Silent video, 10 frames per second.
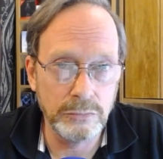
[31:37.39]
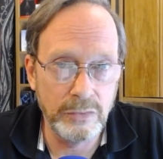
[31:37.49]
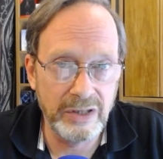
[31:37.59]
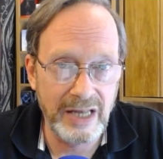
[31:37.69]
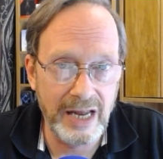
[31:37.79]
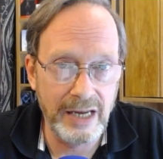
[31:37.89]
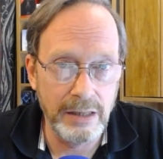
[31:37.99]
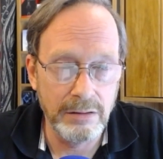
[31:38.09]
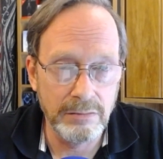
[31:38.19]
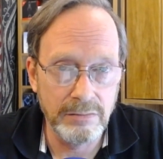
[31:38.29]
with a
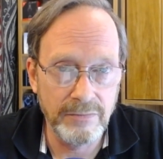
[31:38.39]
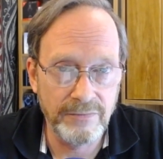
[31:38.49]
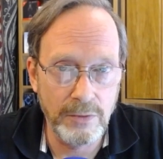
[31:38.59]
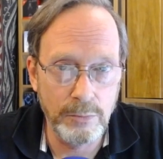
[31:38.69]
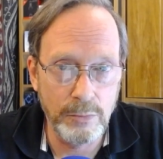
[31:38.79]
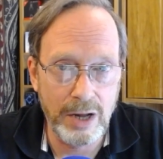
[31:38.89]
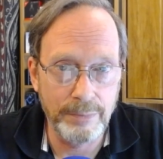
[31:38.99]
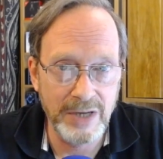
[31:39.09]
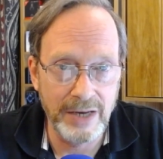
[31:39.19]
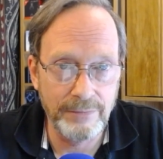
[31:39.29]
firmware
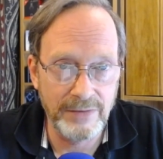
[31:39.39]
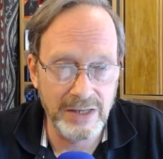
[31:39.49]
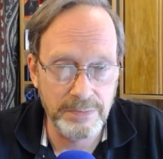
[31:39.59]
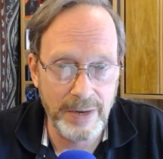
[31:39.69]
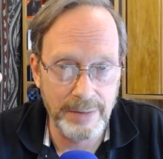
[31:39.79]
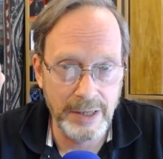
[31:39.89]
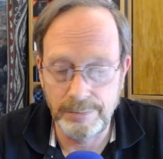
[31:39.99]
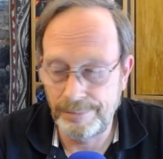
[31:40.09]
update for this baby.